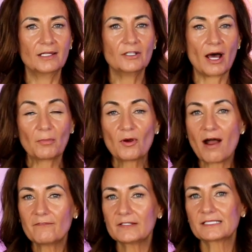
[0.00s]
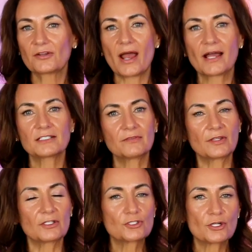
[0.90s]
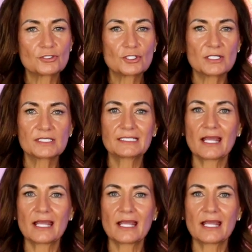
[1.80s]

nonprofits, they're active in the churches,